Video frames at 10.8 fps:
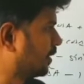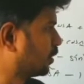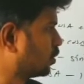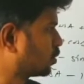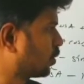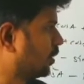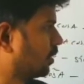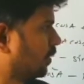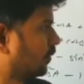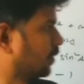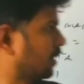by 2, square root
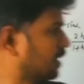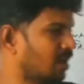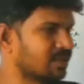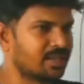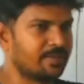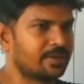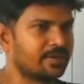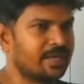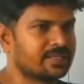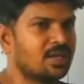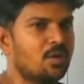of, you will get cos a by 2
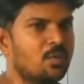as